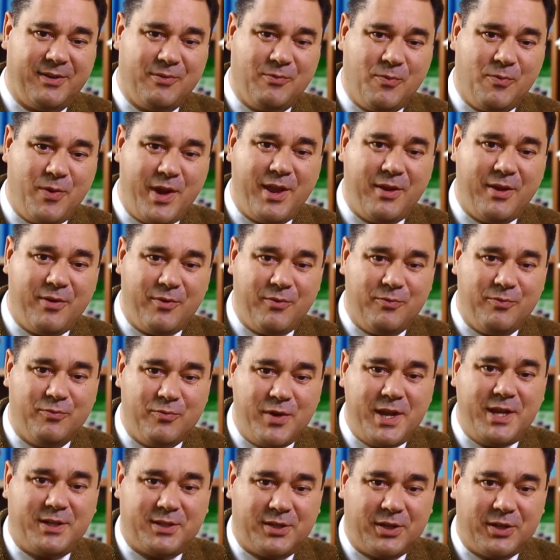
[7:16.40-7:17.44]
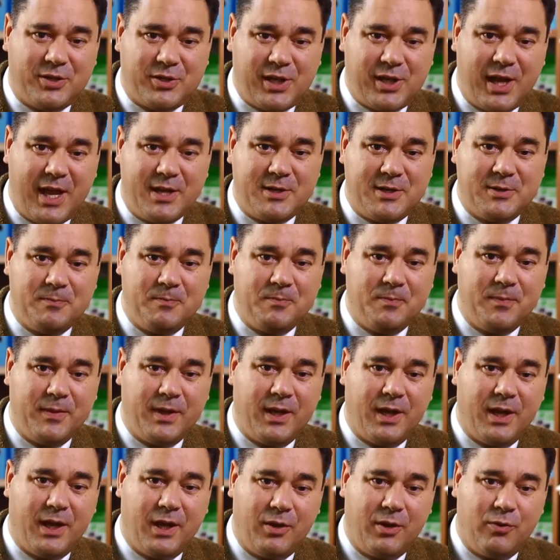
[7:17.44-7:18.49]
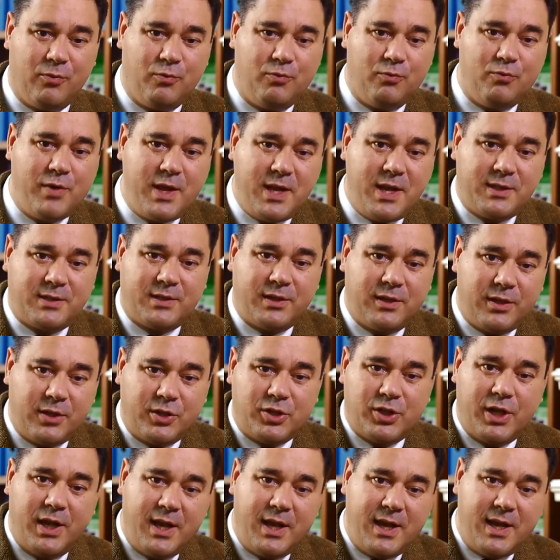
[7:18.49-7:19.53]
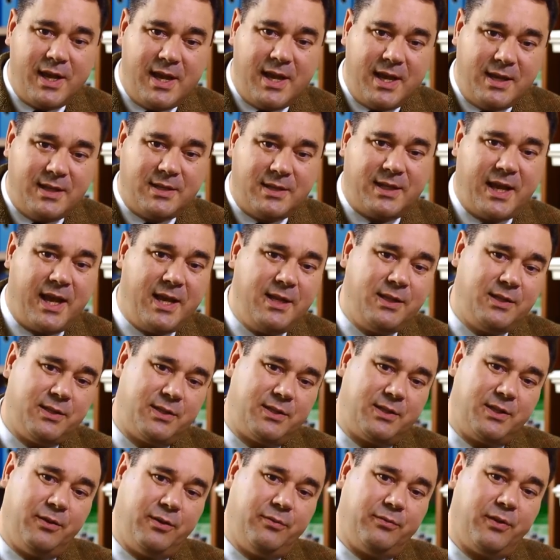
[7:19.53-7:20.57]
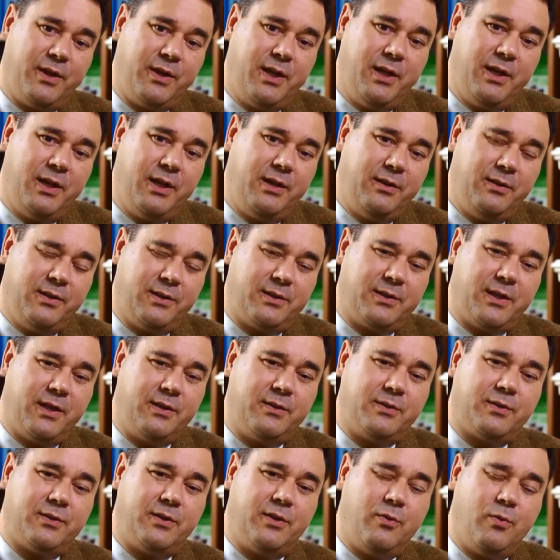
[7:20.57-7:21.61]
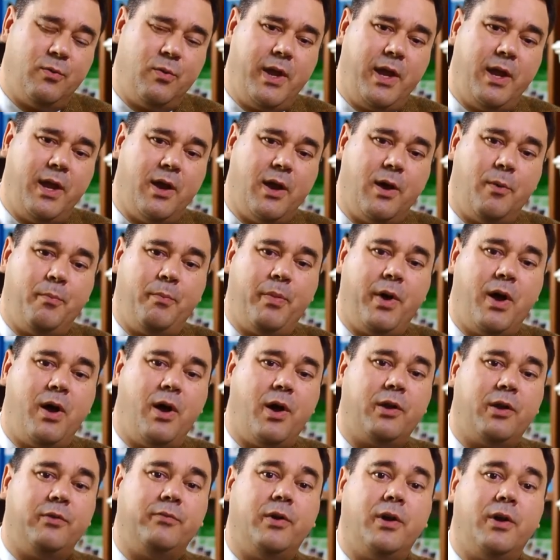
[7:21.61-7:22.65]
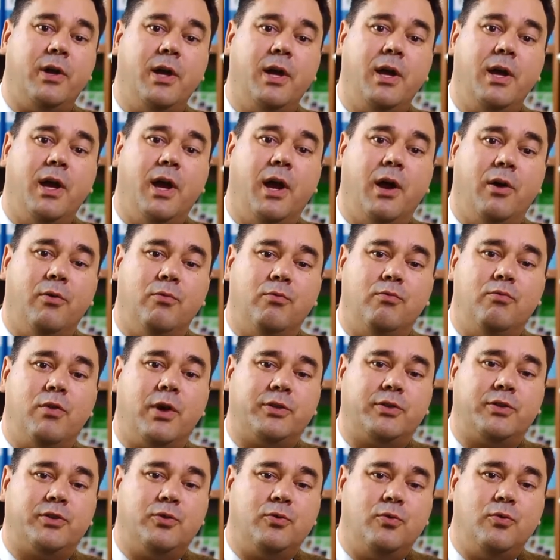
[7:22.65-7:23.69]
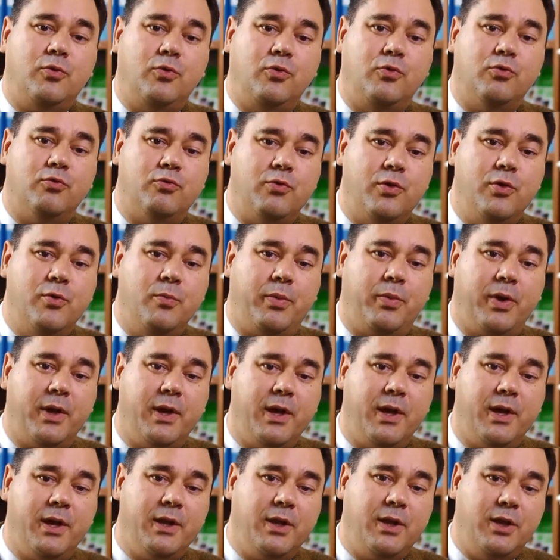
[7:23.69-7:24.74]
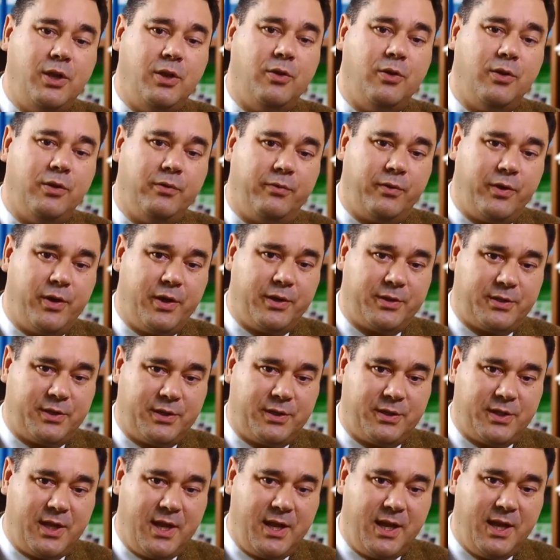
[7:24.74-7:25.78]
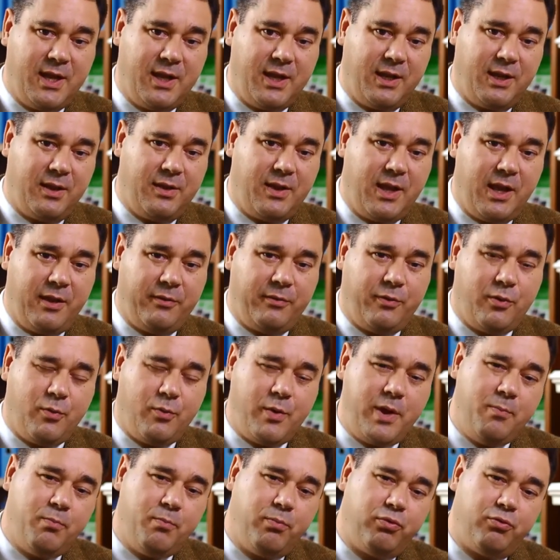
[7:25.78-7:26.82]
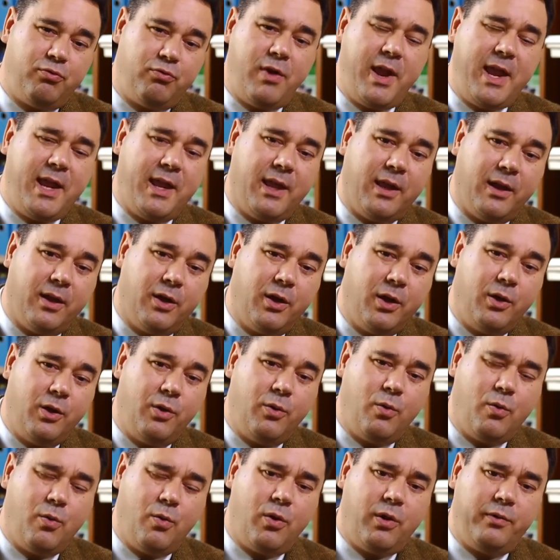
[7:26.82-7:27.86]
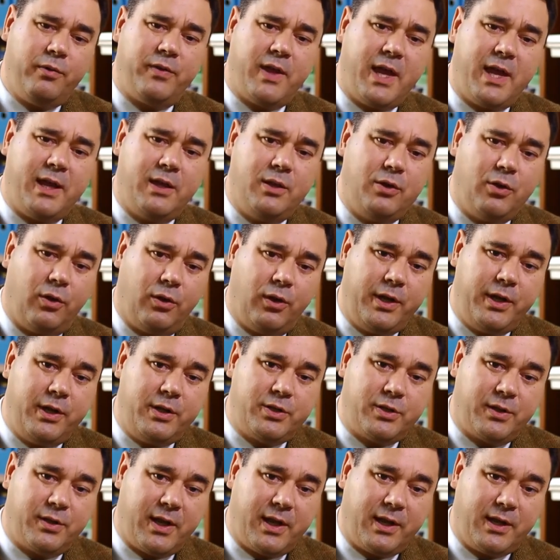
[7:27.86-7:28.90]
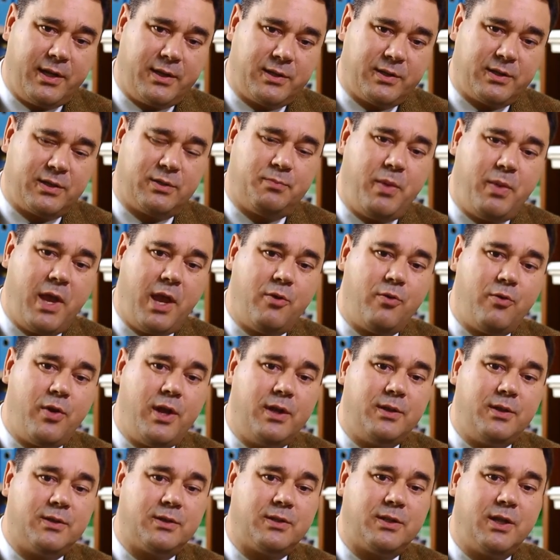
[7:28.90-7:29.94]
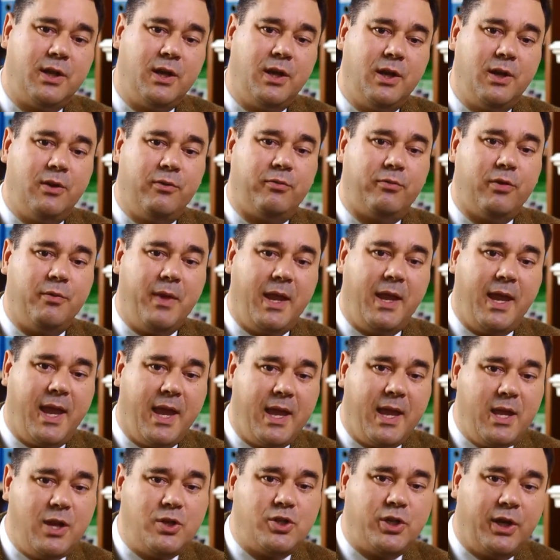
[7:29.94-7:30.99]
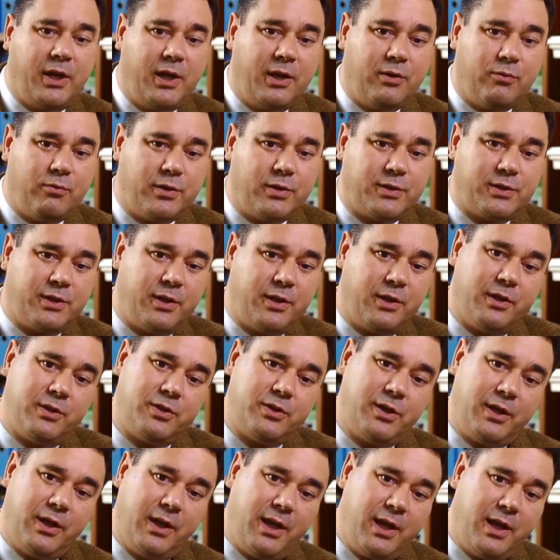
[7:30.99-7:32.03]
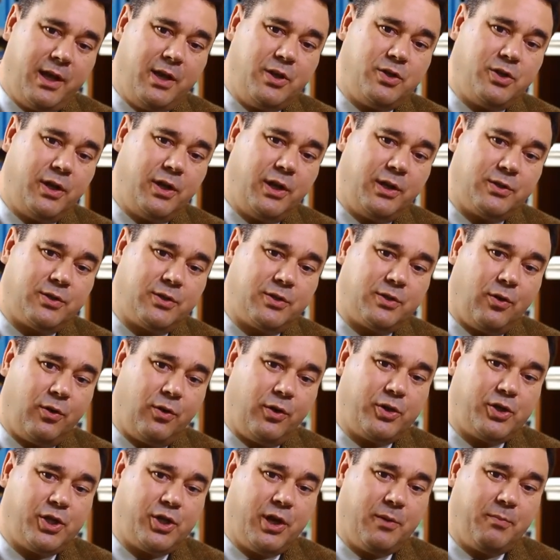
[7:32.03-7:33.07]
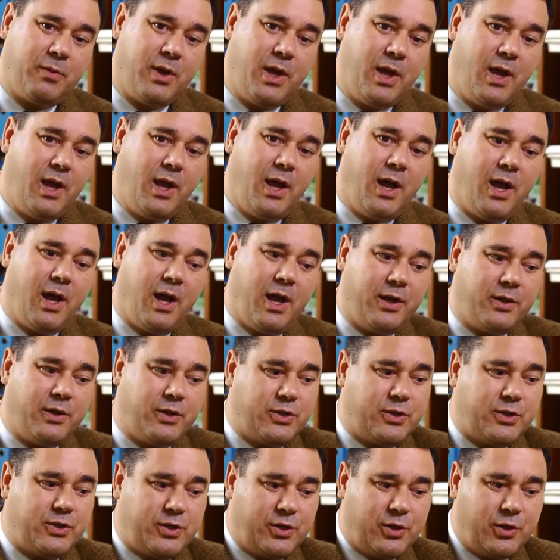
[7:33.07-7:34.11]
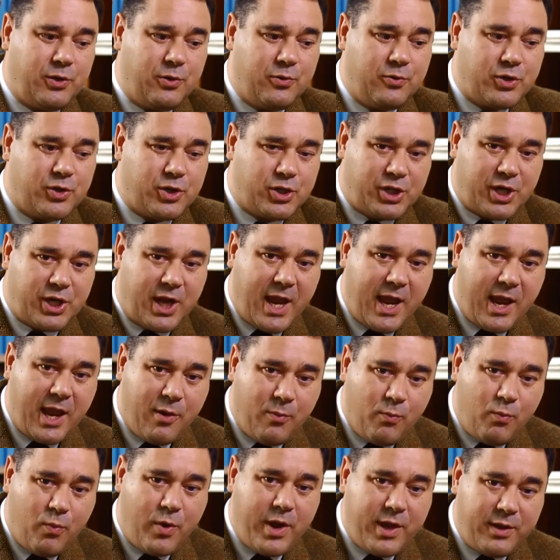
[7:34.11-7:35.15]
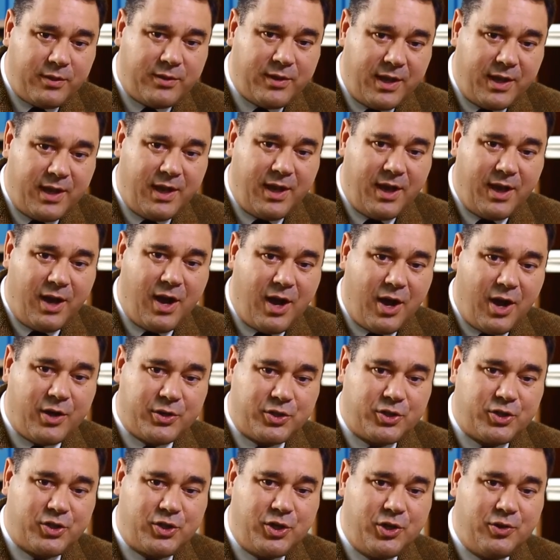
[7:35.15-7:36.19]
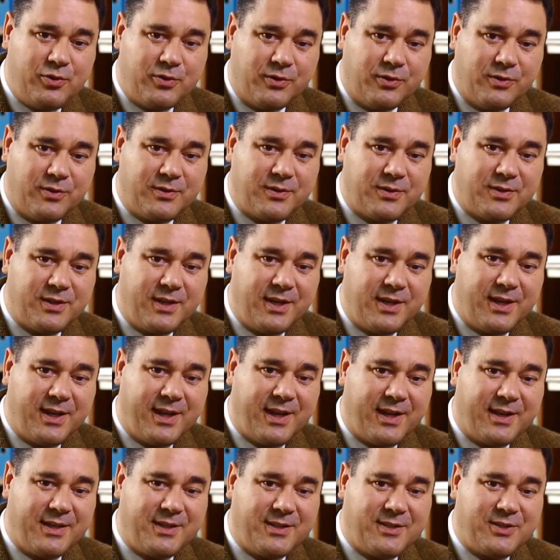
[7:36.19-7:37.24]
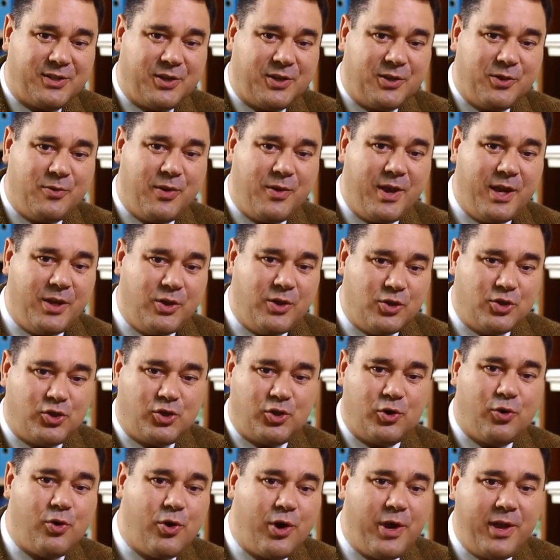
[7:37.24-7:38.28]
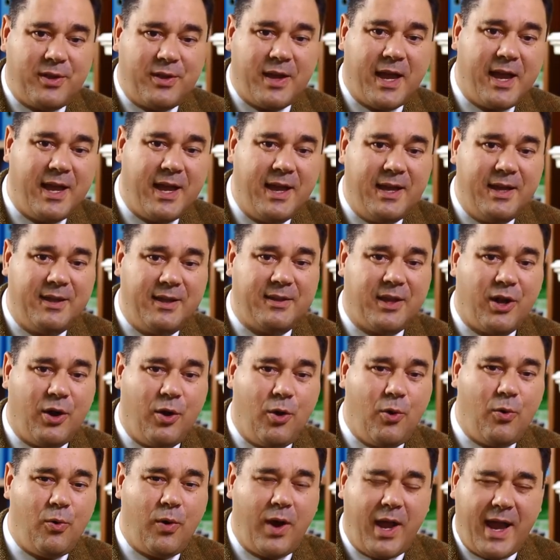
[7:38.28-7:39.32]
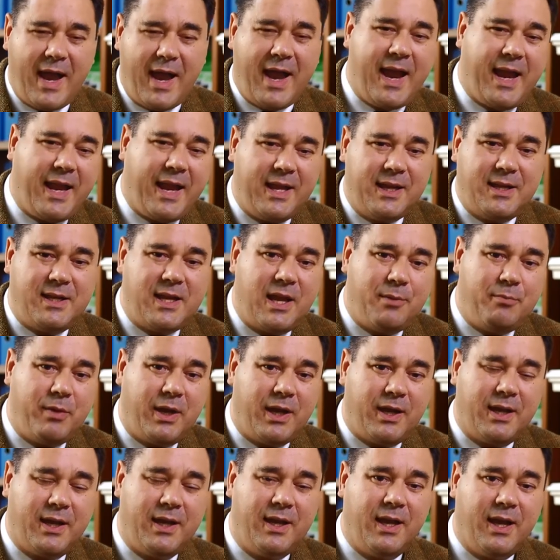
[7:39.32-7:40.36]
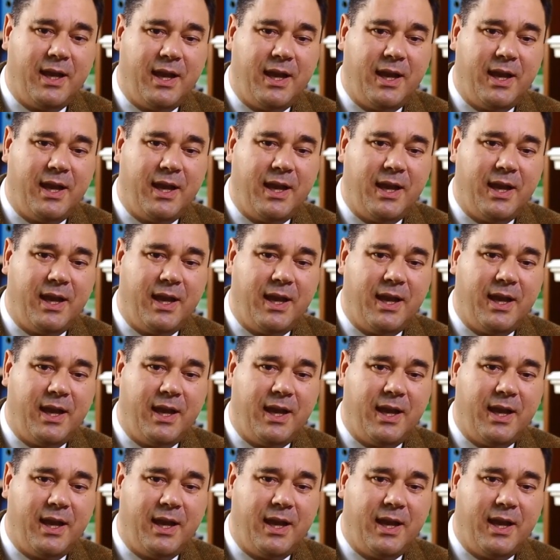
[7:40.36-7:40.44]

We're research-led, research-intensive, in the sense that we are part of a Russell Group university, and therefore we bring all of that knowledge, that experience, from engaging in research and engaging in scholarship to share with our students and to enjoy that whole academic